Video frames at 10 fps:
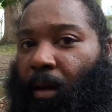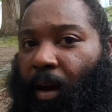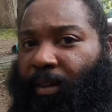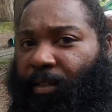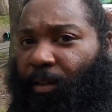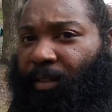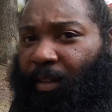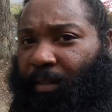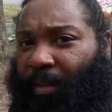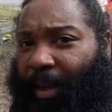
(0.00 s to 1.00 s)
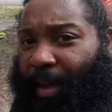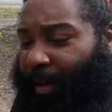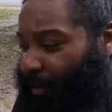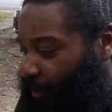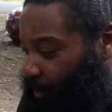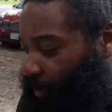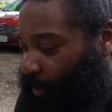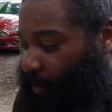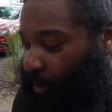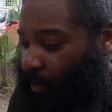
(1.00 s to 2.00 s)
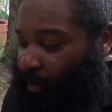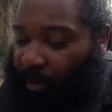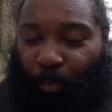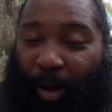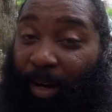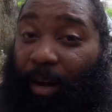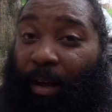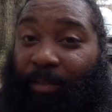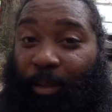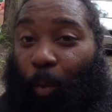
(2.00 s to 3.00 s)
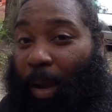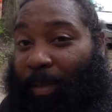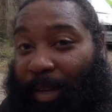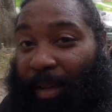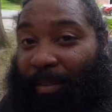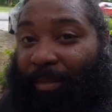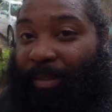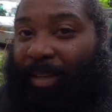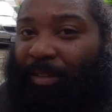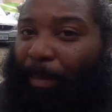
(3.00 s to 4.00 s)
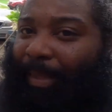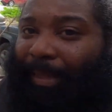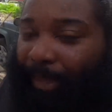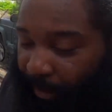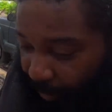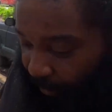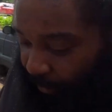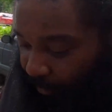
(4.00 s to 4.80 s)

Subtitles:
All right, so since I sprayed it off, just wiped it down, it's mainly clean.